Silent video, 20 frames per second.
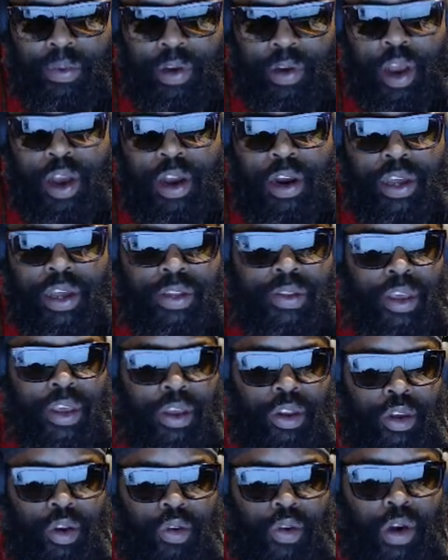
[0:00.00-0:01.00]
they're going to
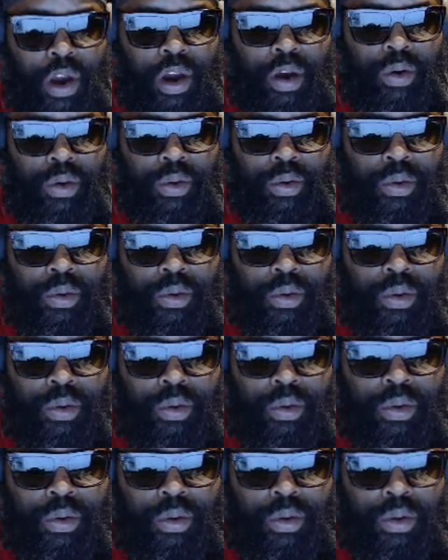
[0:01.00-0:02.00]
continue to grow.
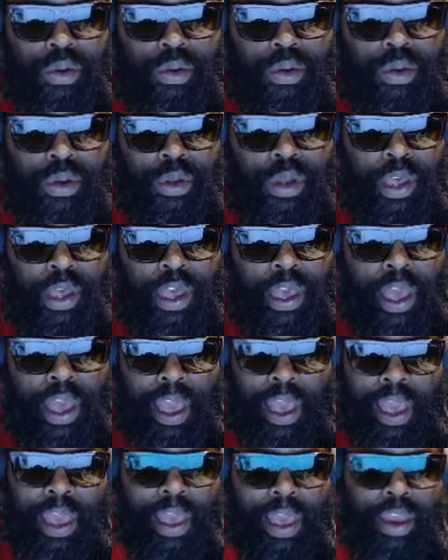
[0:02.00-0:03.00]

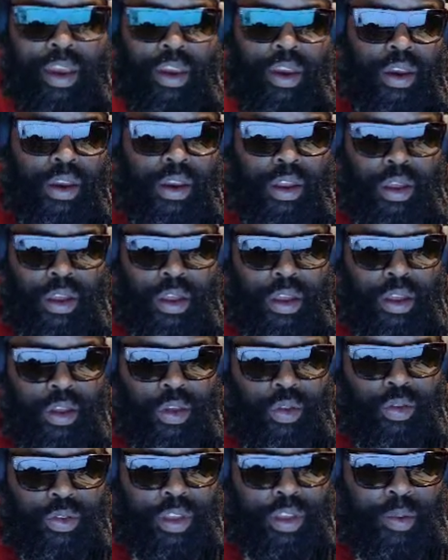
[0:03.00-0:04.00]
And
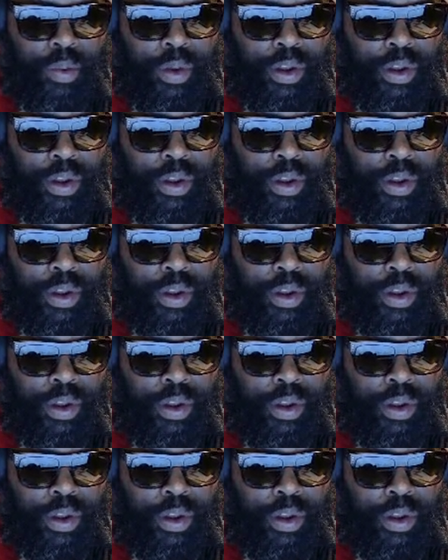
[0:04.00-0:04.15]
you see